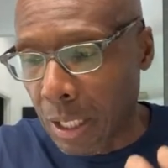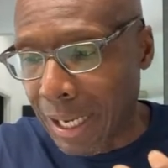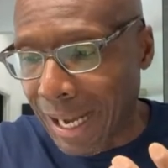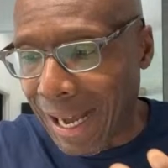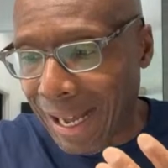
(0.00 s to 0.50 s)

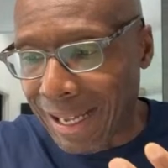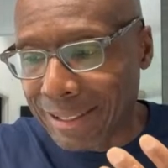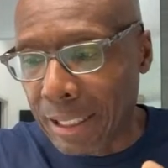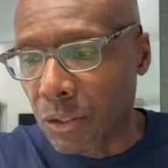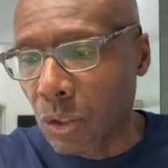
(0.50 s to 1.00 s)
I, I
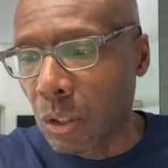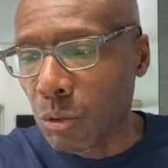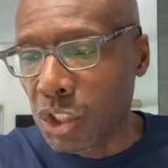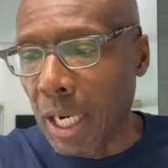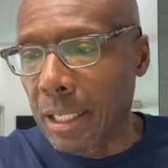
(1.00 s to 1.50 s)
think it's a little
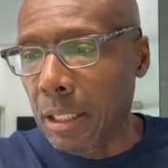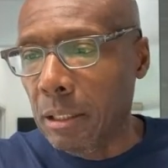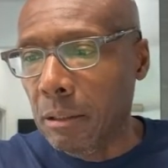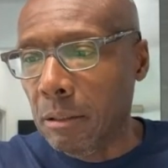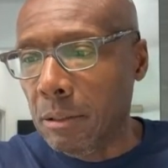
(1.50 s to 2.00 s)
shady.
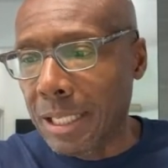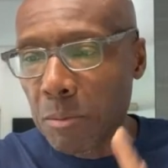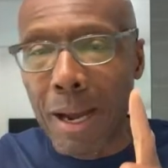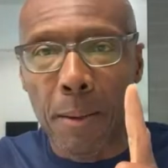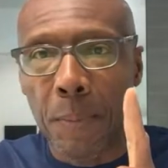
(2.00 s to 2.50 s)
That's
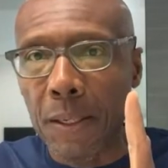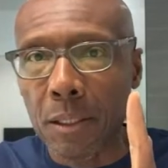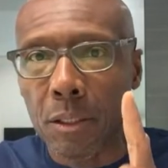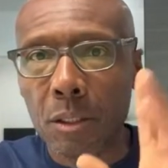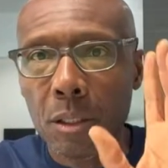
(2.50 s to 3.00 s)
my opinion.